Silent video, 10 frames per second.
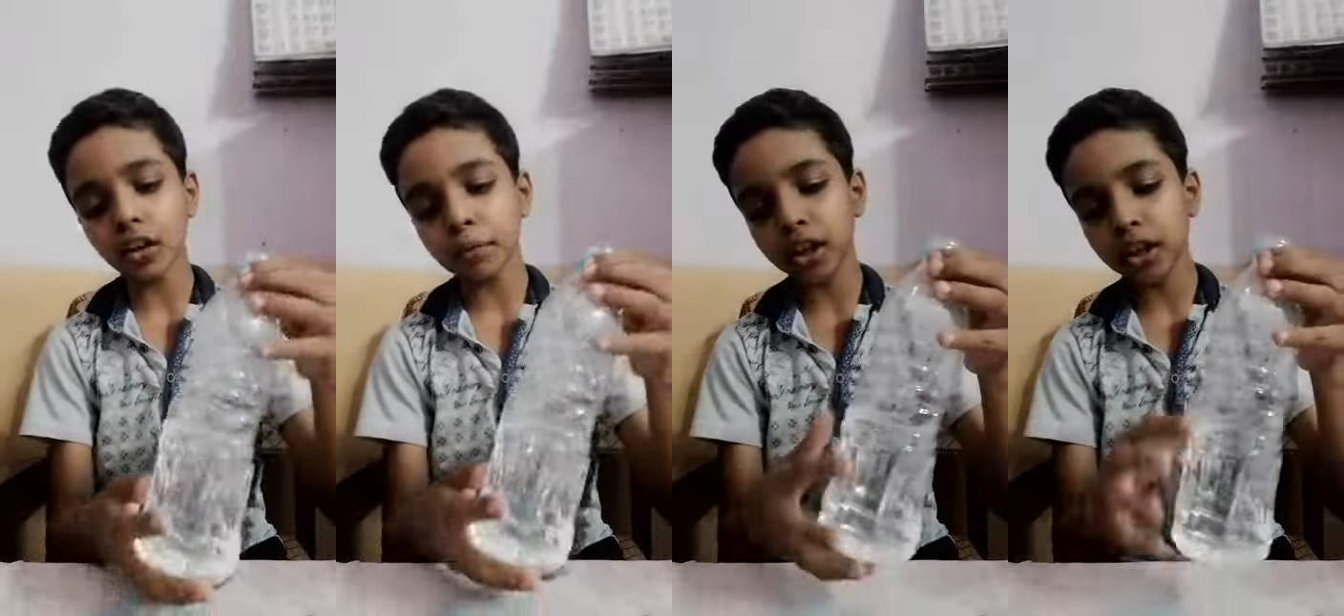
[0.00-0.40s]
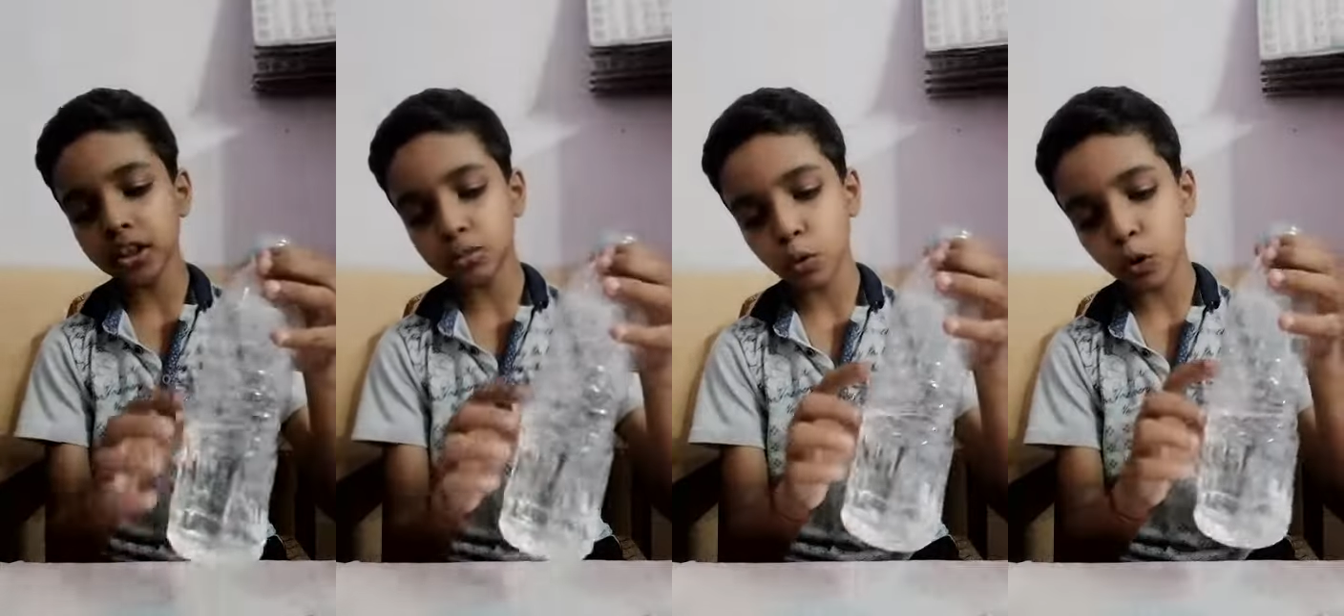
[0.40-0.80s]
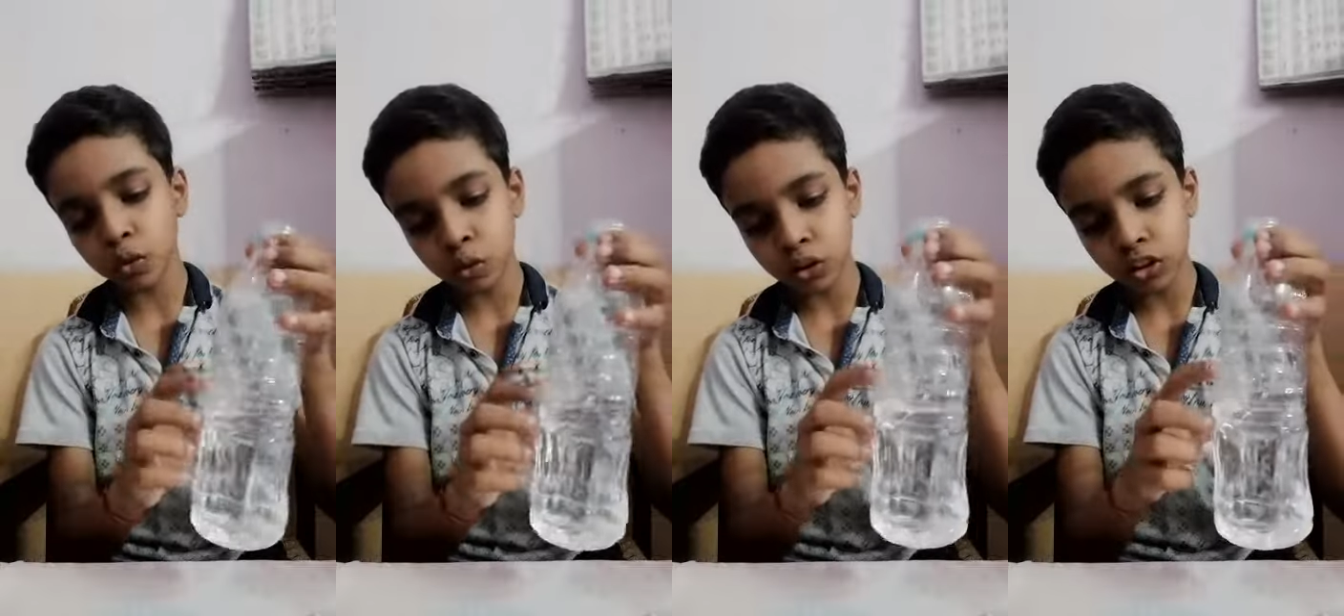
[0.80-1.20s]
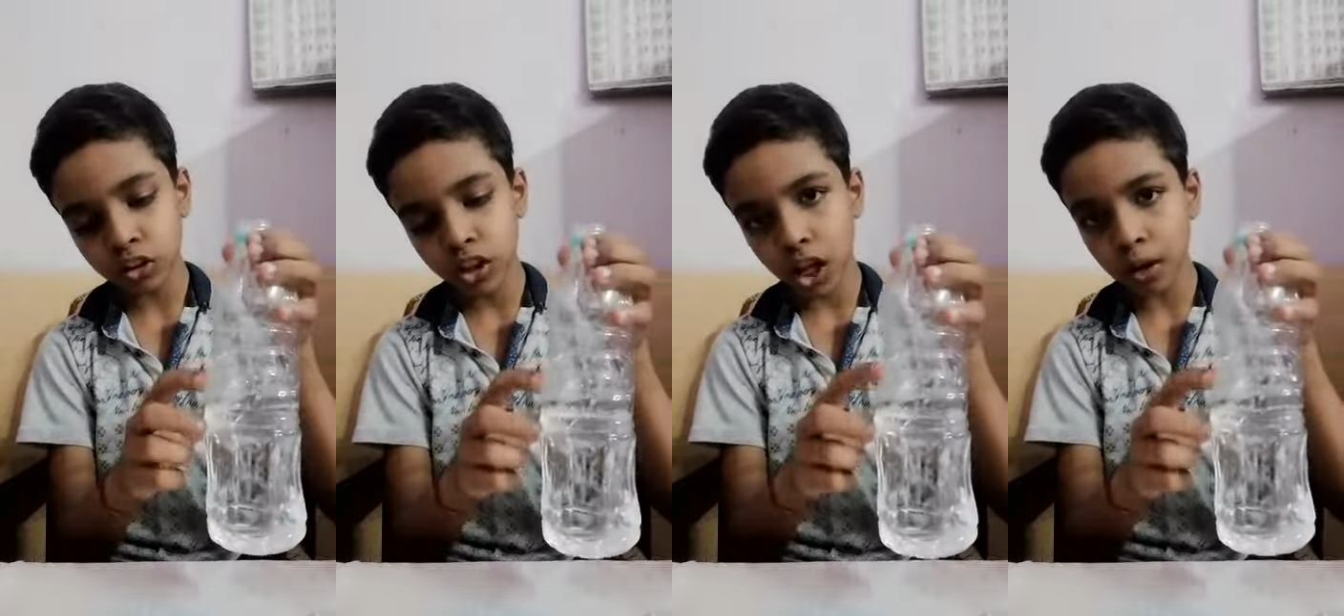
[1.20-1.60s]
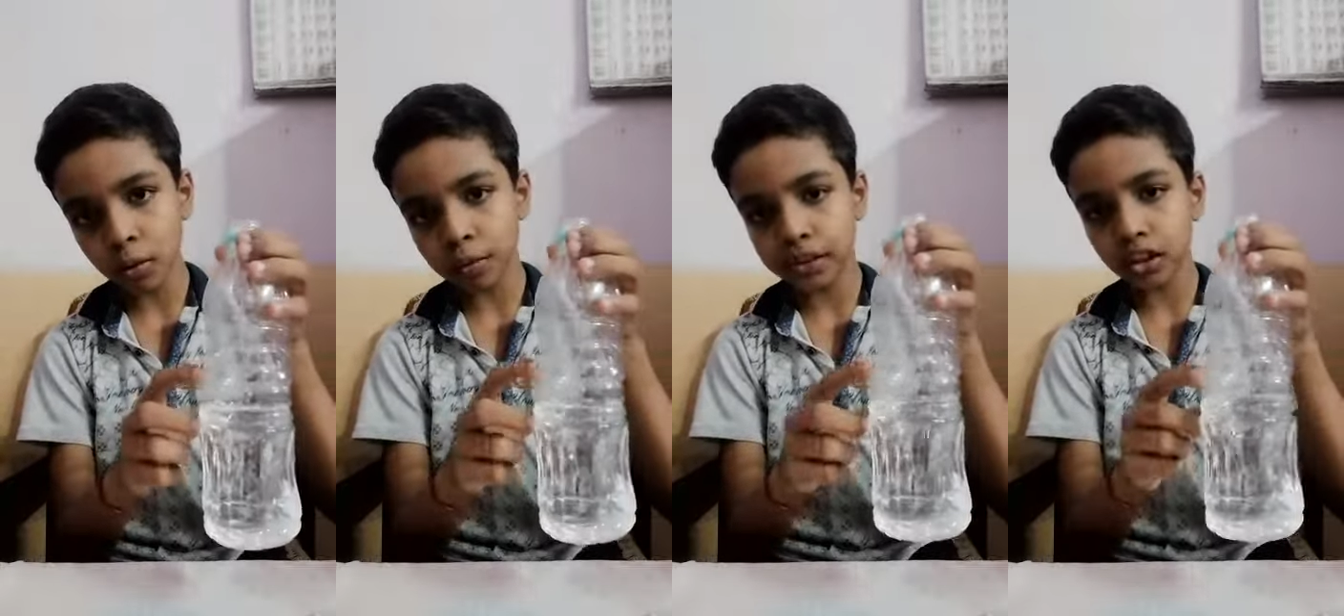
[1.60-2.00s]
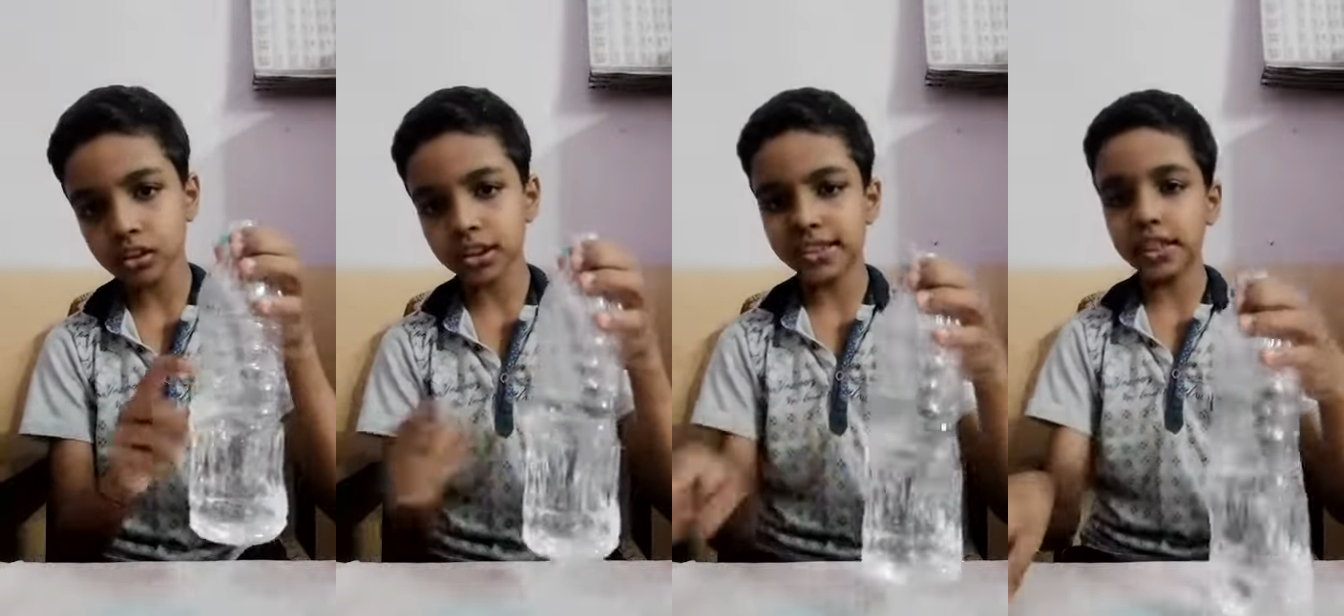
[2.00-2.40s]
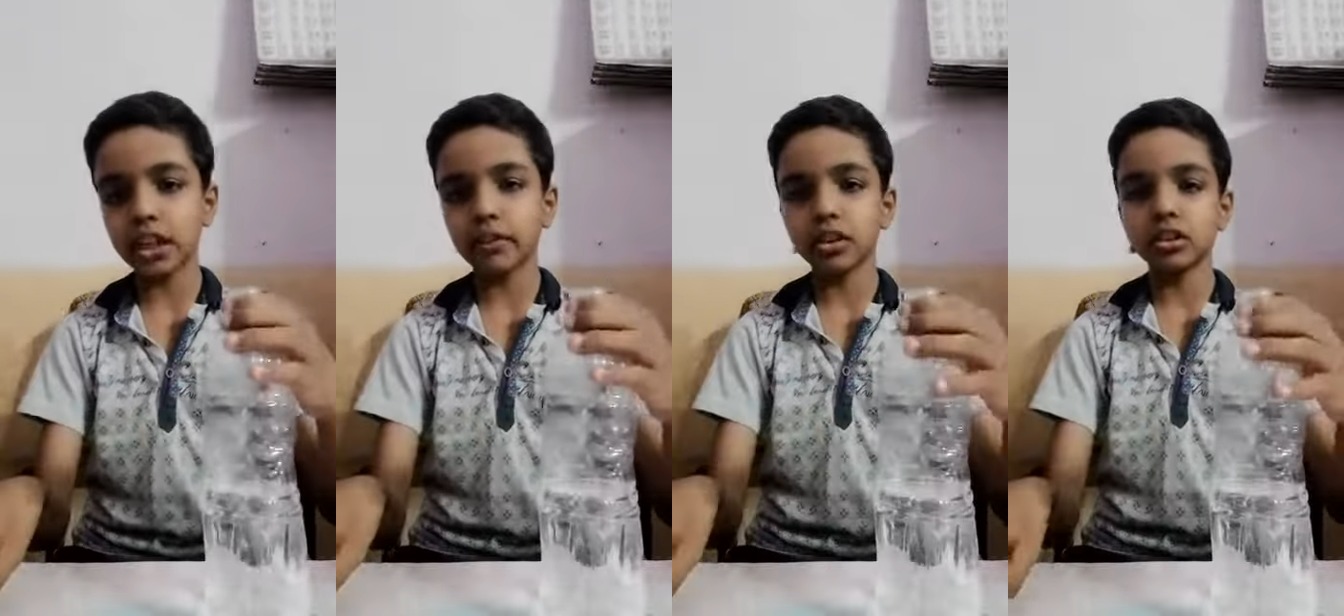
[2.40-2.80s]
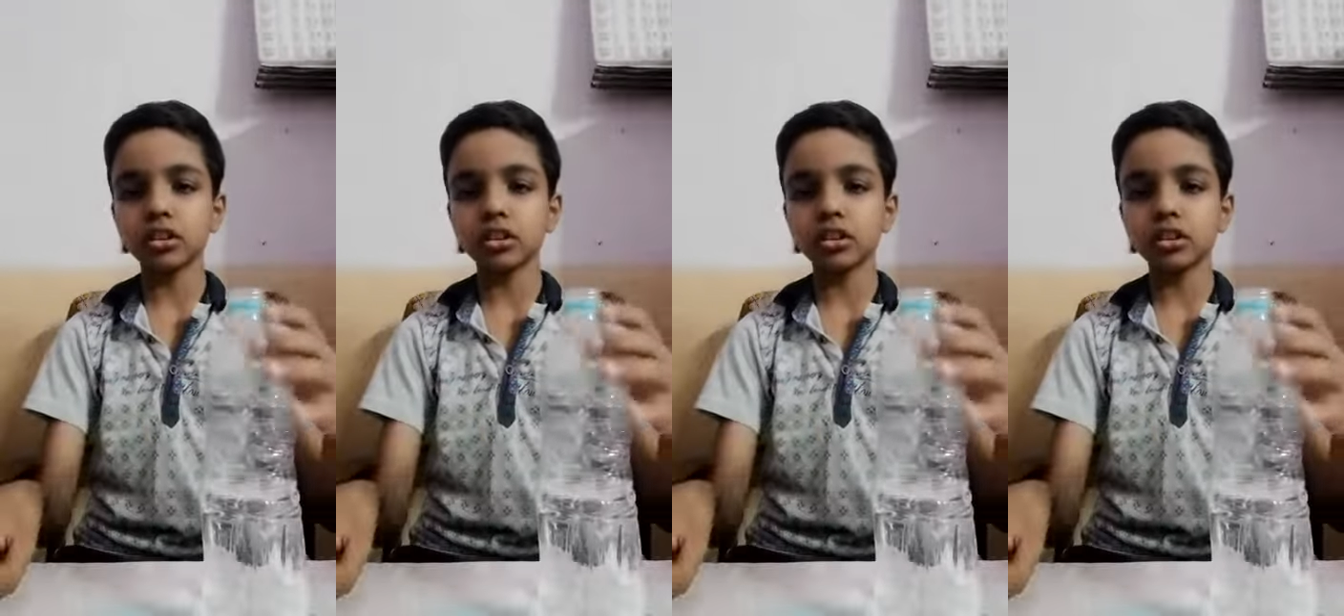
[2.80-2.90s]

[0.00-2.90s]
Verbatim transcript: have made a small hole above the sea level.